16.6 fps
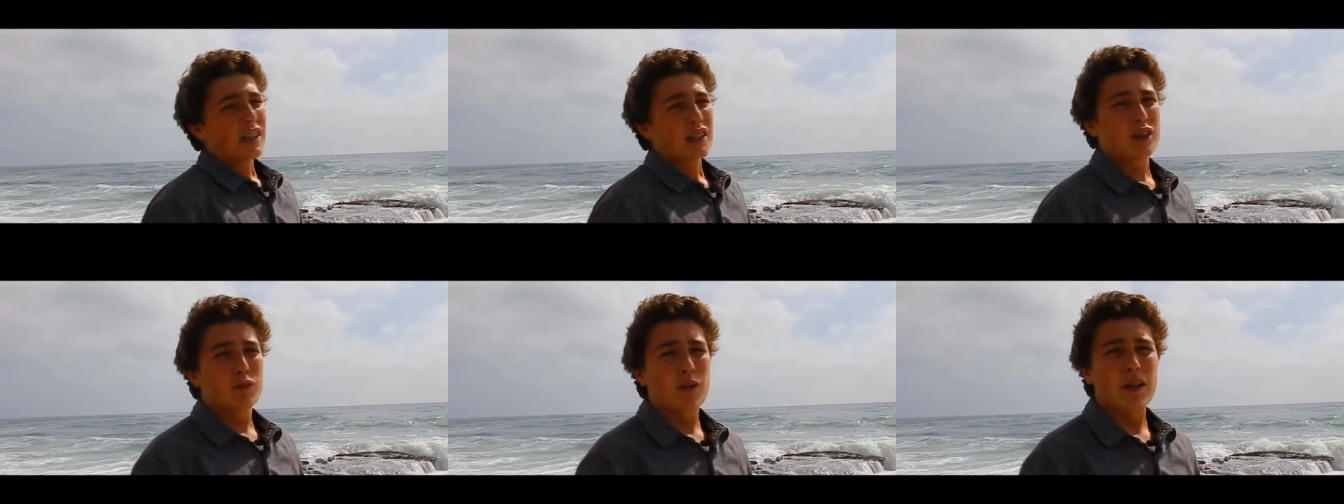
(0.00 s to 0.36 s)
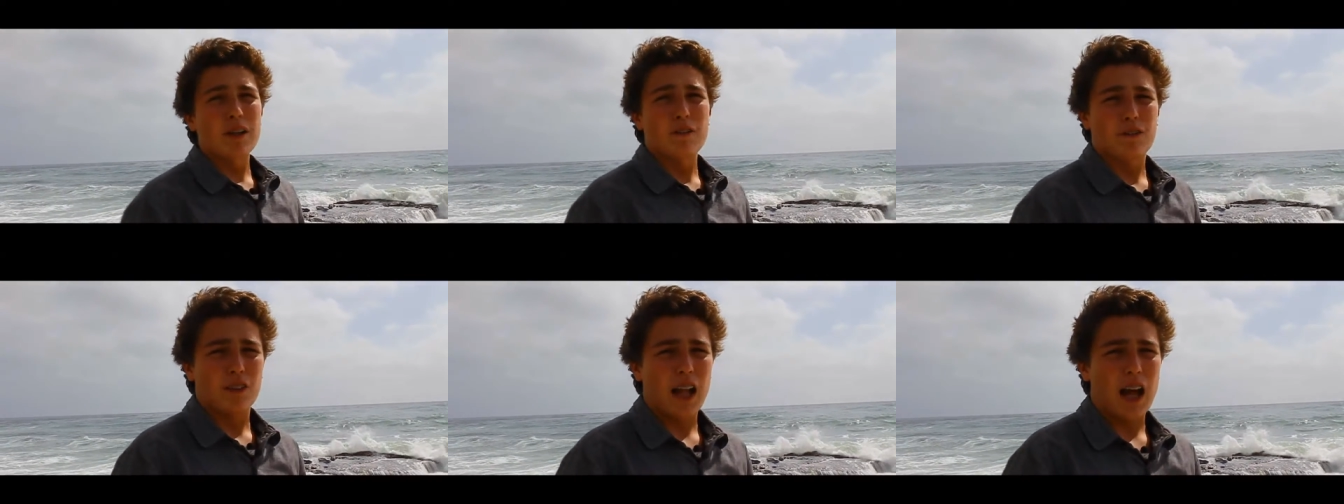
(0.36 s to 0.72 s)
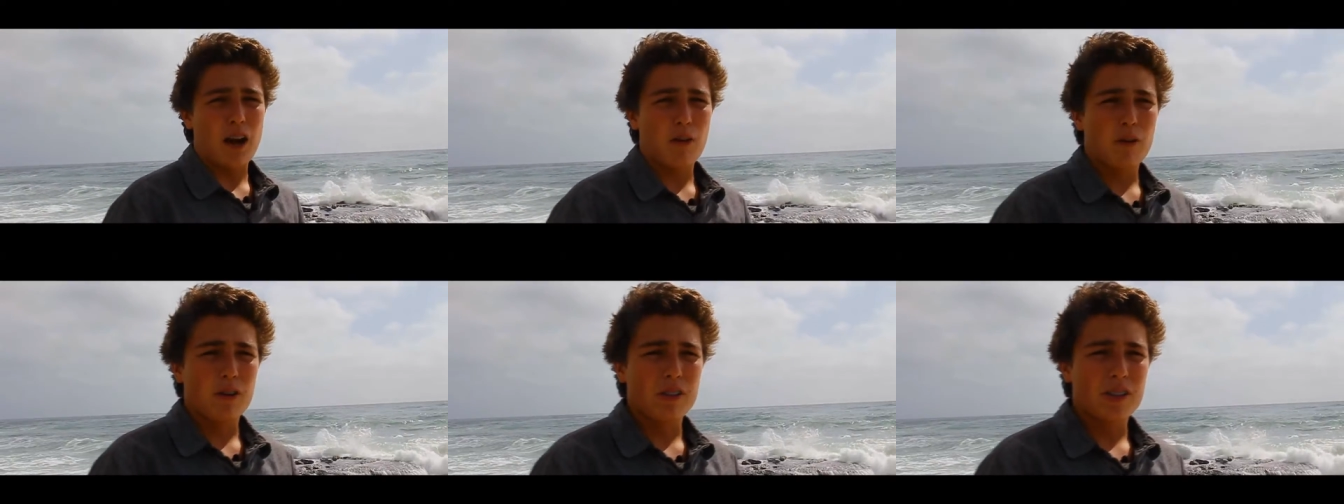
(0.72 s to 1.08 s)
Sweet
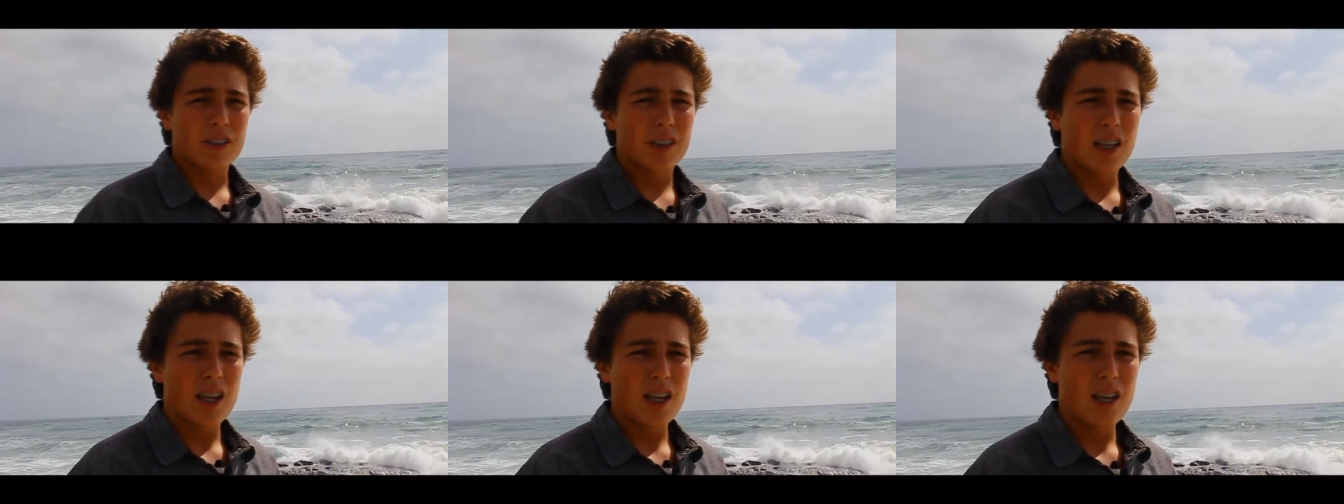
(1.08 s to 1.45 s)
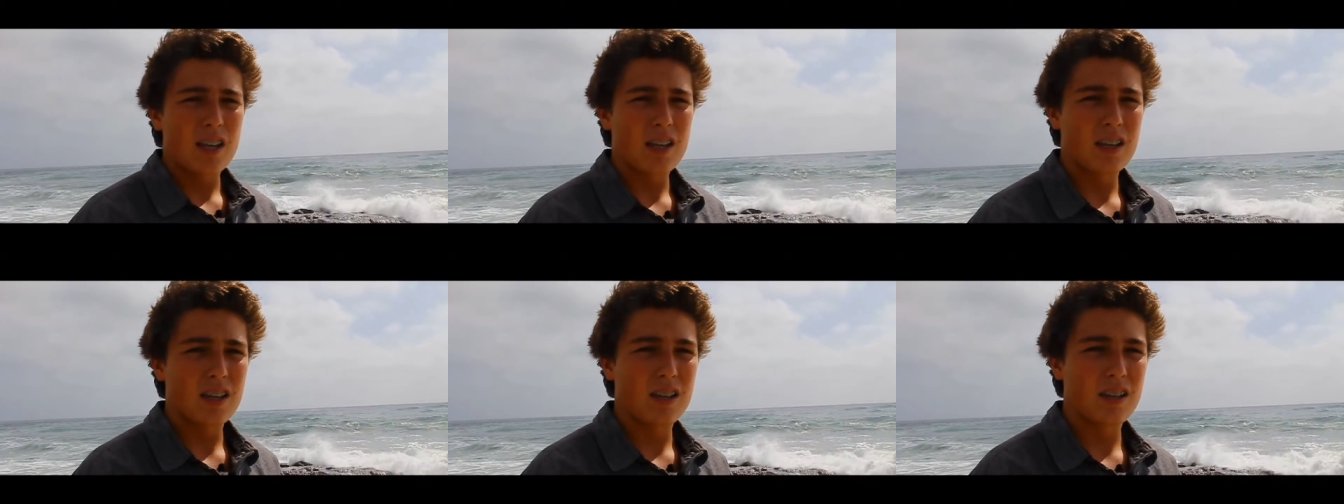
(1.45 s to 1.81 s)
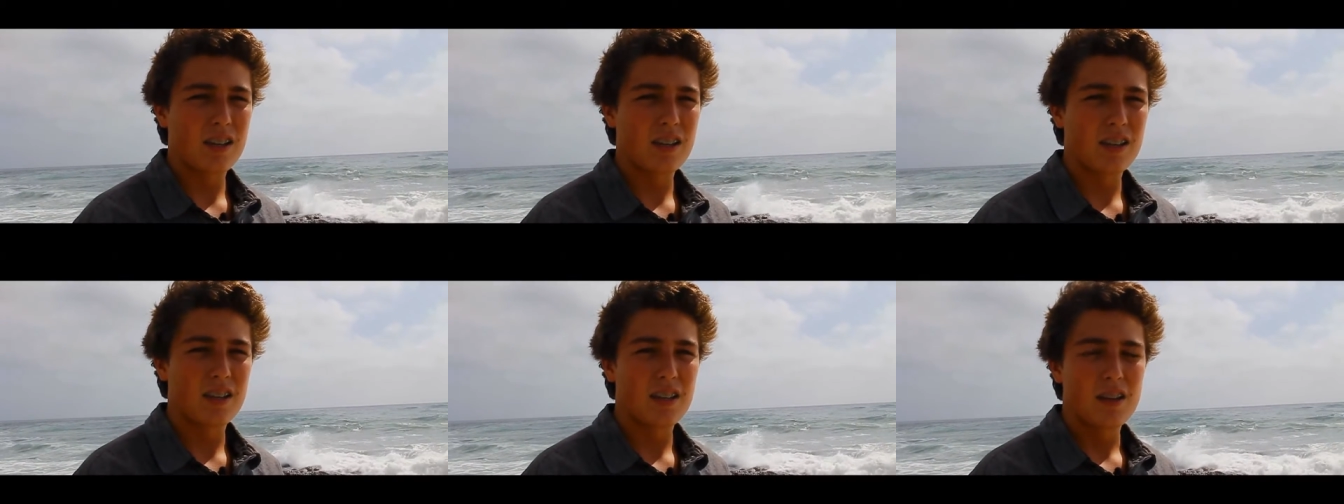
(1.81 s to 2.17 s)
flowers,
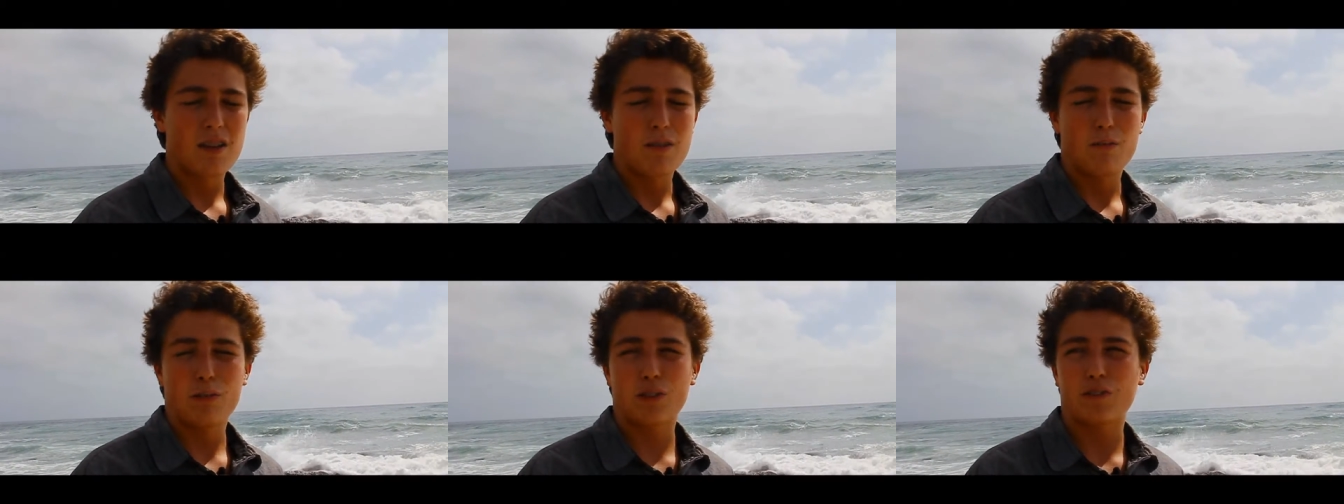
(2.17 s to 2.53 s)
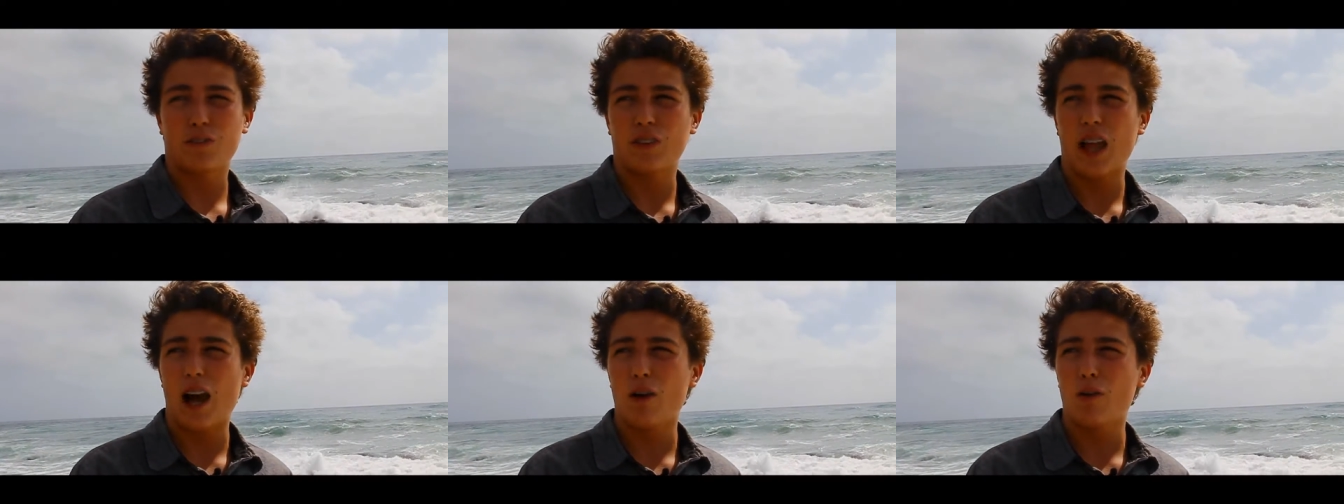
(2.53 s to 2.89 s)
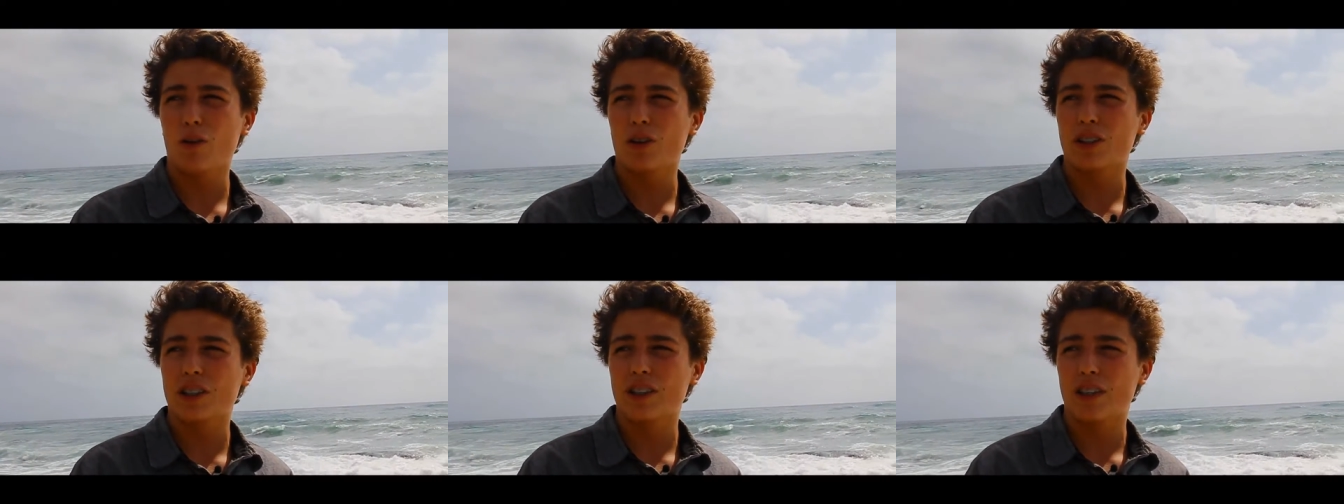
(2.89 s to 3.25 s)
with
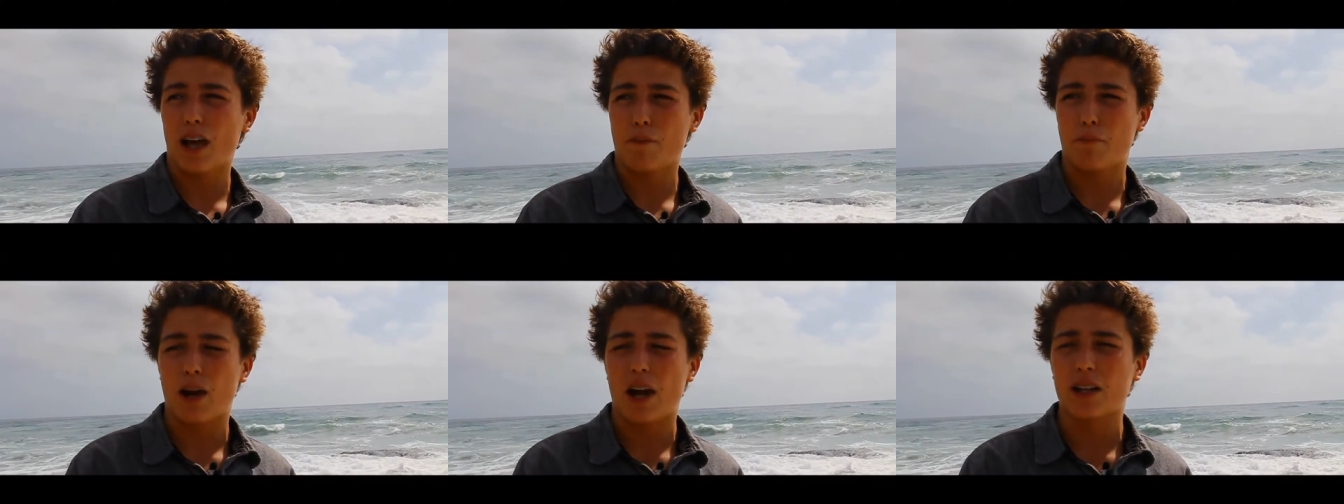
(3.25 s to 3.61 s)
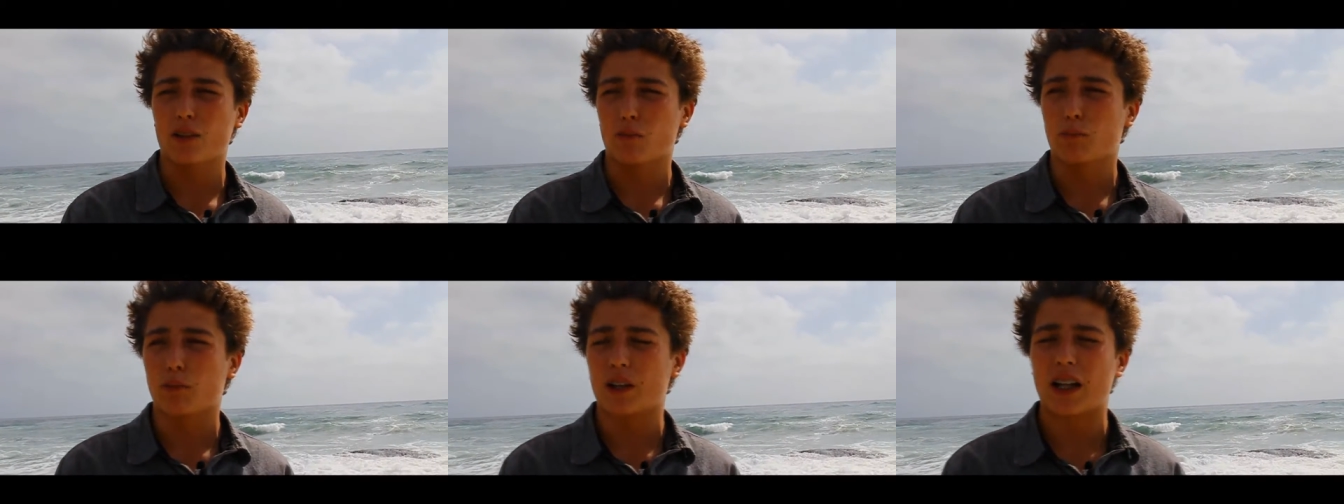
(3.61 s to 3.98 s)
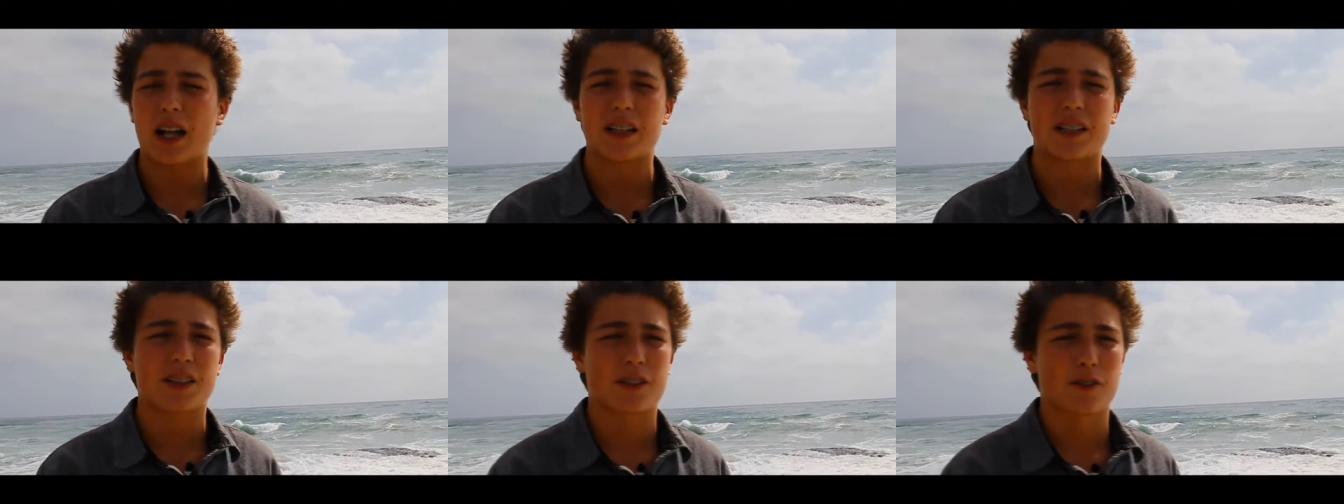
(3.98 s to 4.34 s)
flowers in thy bridal bread
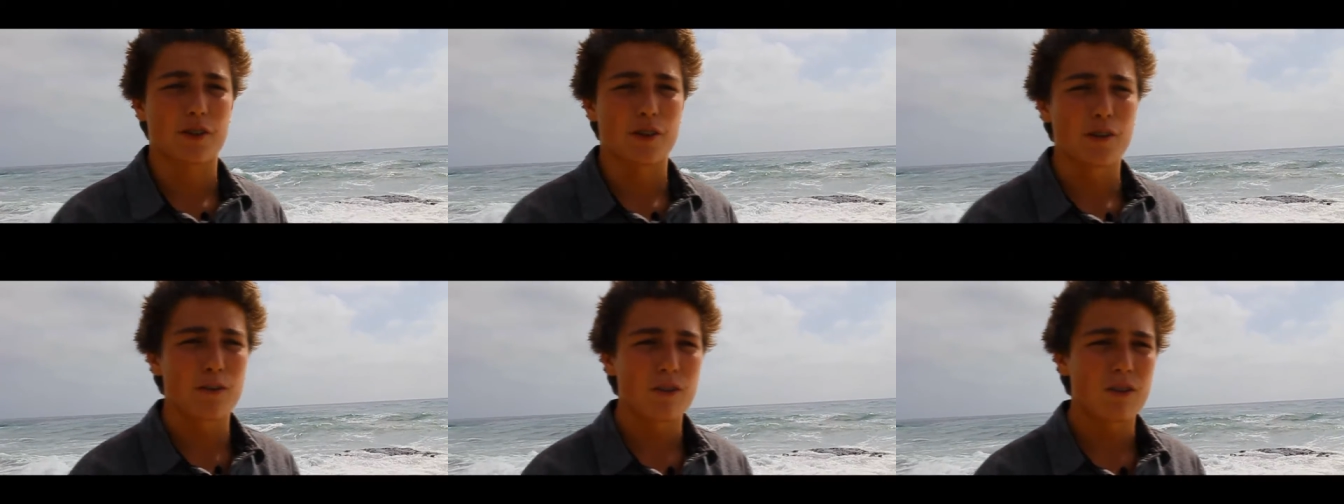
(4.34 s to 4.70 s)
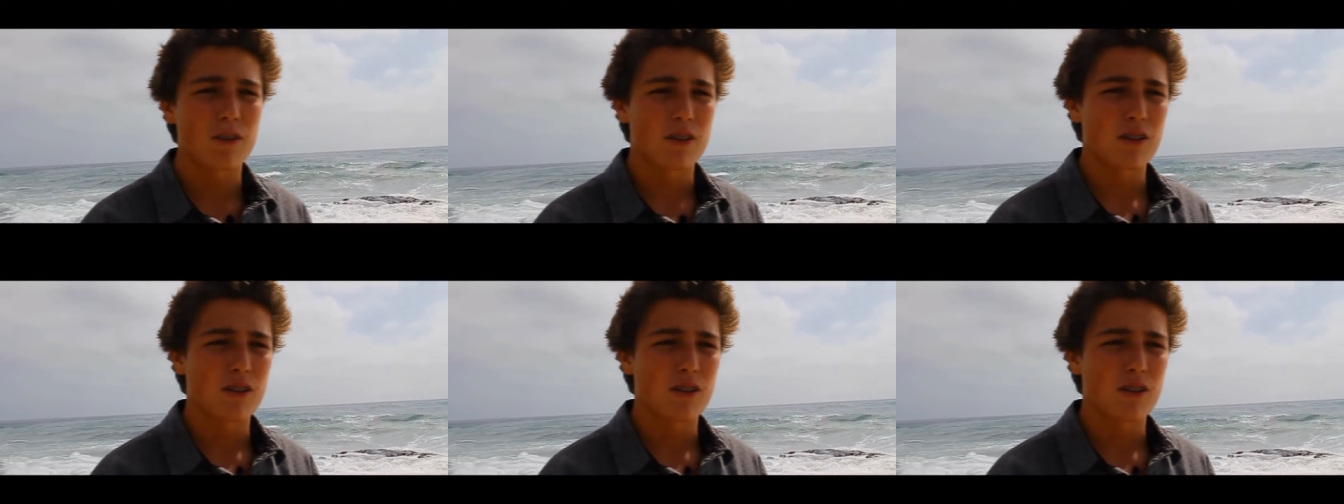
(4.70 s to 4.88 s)
I strew.